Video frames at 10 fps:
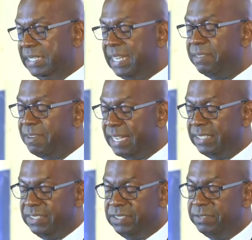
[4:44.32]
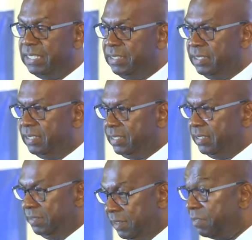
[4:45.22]
take advantage of
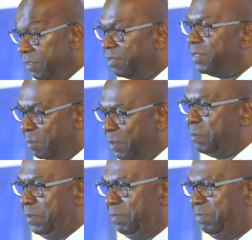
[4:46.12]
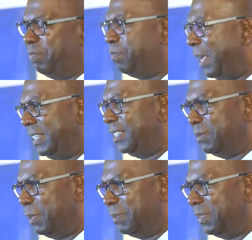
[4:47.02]
the people,
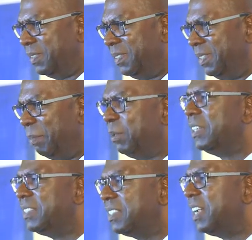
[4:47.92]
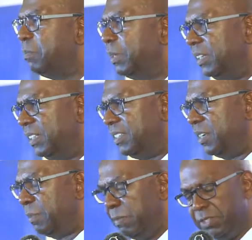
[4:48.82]
brightest people. I mean, they scare me, these
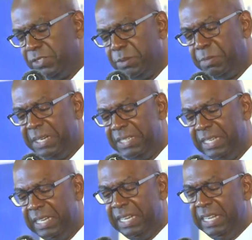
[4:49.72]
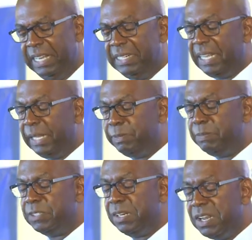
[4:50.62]
young people are so bright. To help
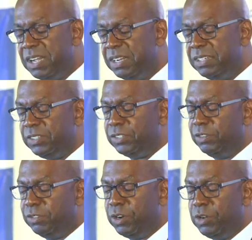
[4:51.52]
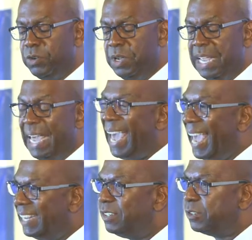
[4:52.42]
them to learn and to grow,
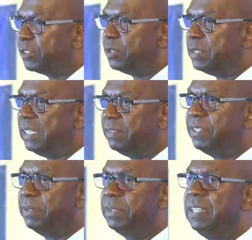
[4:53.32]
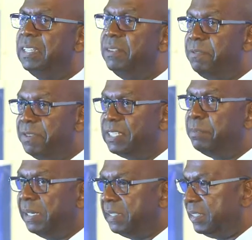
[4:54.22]
and also to give them the
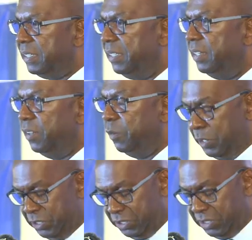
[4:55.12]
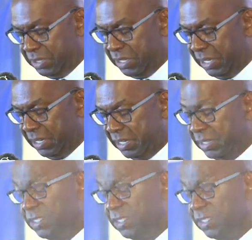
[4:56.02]
visibility which they